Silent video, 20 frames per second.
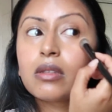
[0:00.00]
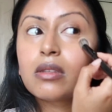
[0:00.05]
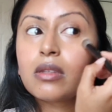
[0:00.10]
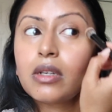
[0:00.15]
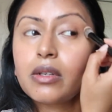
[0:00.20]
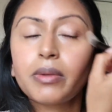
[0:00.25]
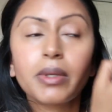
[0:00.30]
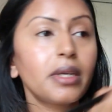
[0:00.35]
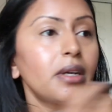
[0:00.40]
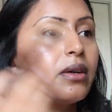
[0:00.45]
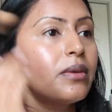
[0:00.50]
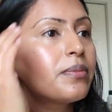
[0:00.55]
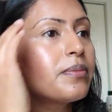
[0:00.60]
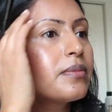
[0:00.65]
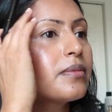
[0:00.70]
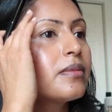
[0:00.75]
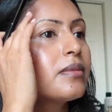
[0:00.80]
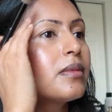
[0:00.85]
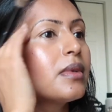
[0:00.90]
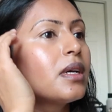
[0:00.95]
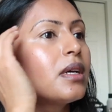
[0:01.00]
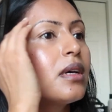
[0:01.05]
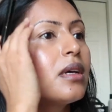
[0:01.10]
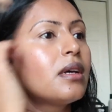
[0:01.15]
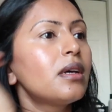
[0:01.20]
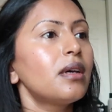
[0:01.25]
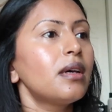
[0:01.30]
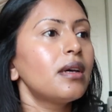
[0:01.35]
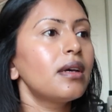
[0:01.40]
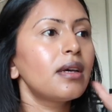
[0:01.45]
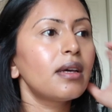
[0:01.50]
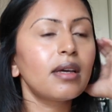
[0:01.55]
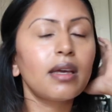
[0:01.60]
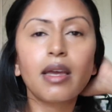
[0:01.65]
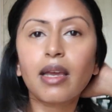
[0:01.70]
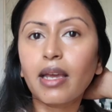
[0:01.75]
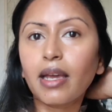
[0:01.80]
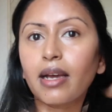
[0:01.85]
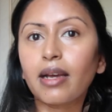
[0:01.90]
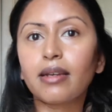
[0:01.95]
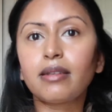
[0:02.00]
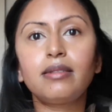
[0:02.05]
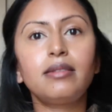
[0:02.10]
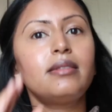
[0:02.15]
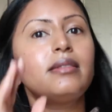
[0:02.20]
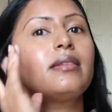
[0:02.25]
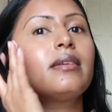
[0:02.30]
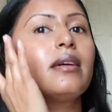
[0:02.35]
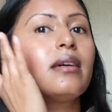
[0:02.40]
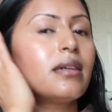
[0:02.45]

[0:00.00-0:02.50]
there we go. And